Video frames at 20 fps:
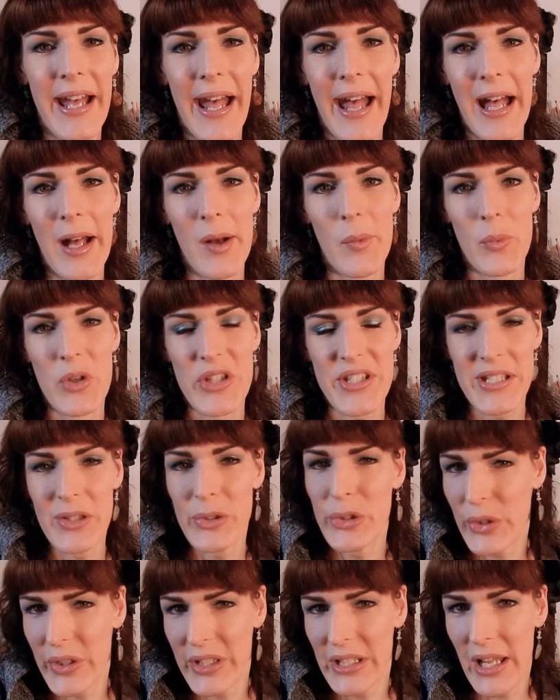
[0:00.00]
We're
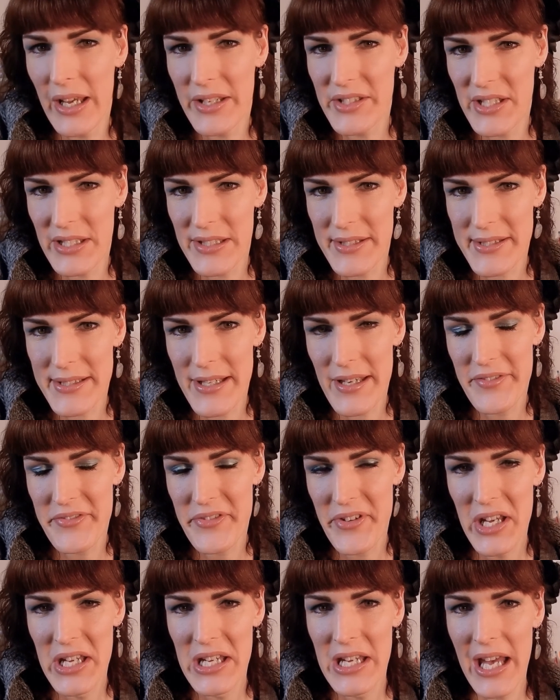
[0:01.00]
still doing lighting
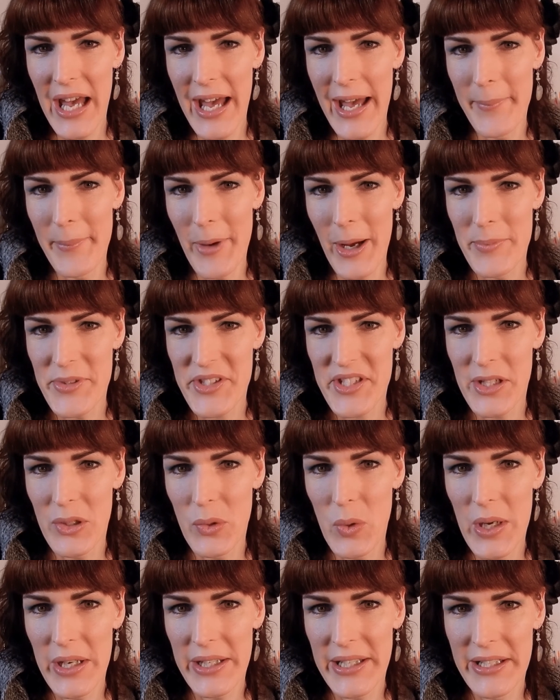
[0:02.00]
stuff. I'm still
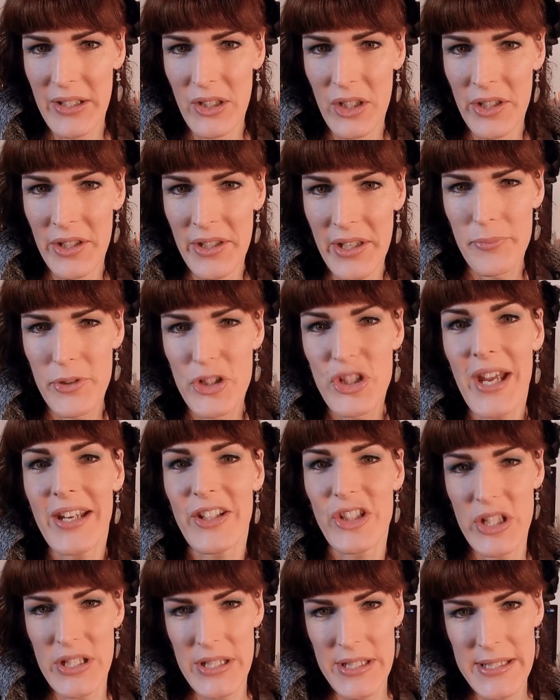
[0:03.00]
working on
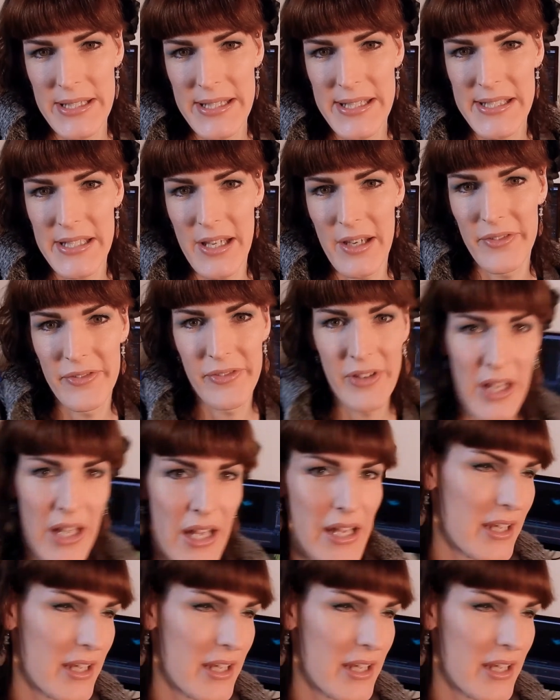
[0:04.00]
projection stuff.